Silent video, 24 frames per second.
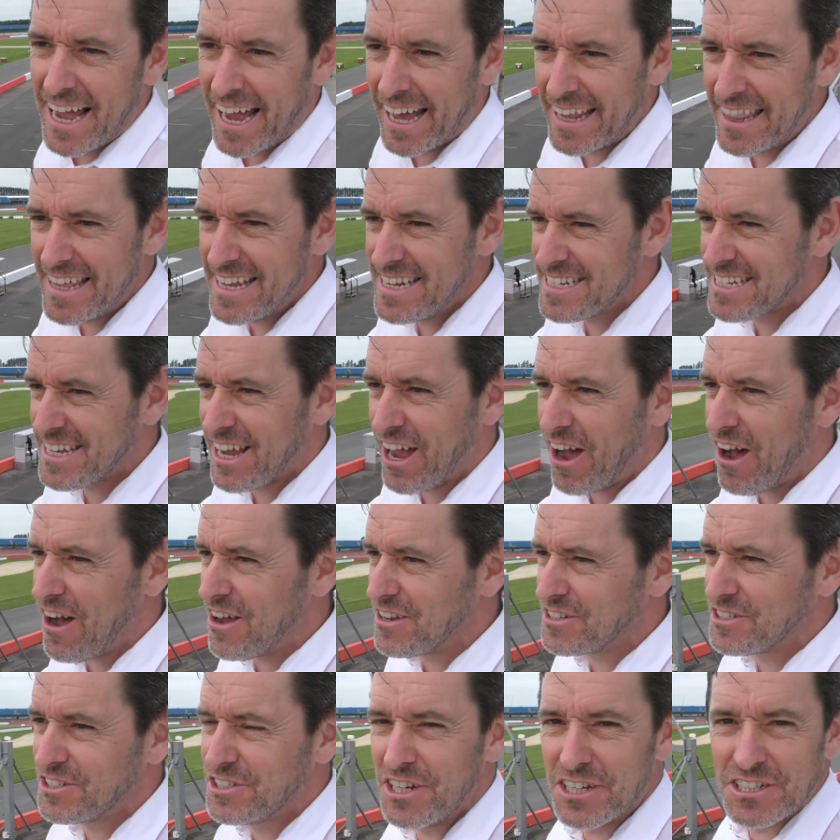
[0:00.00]
And these
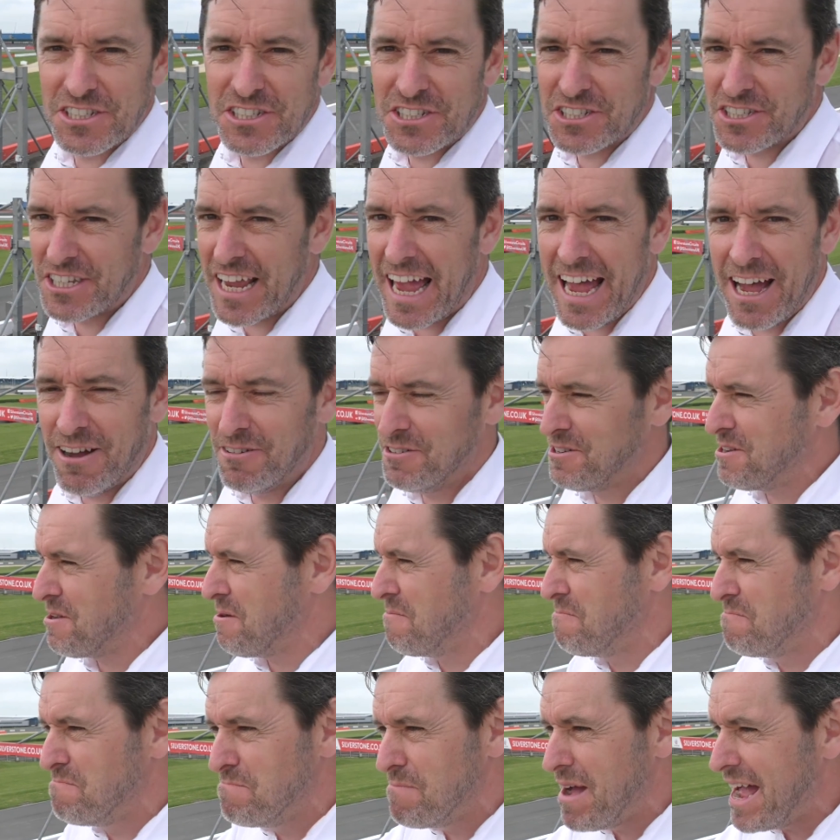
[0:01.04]
cars just sound
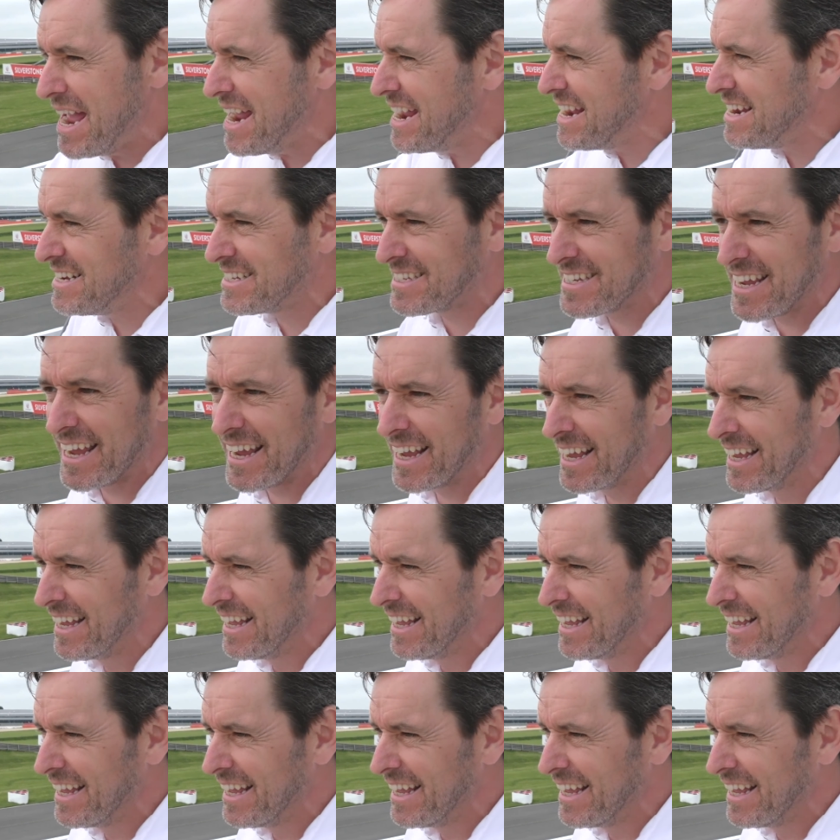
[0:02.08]
amazing.